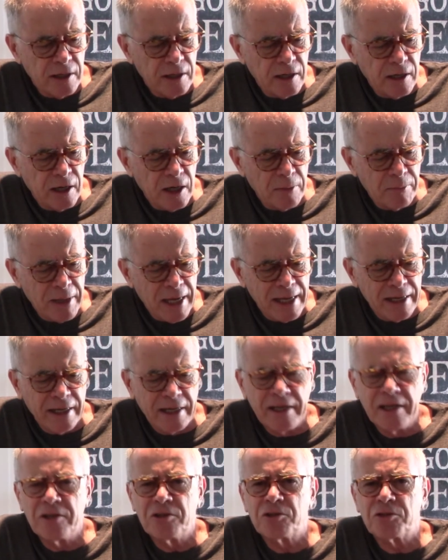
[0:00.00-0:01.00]
and a
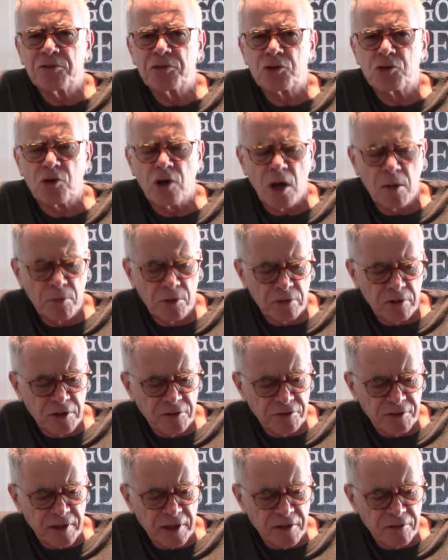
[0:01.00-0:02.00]
hint of strawberry
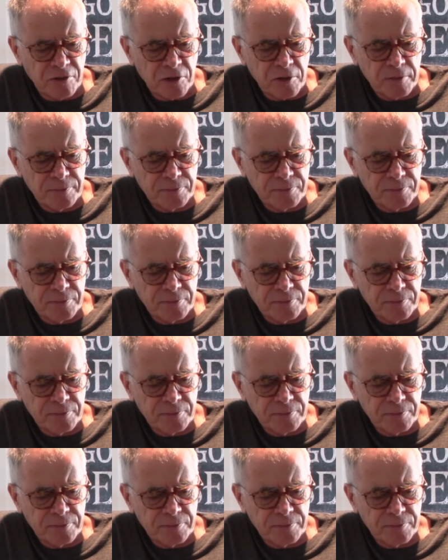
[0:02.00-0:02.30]
flavor.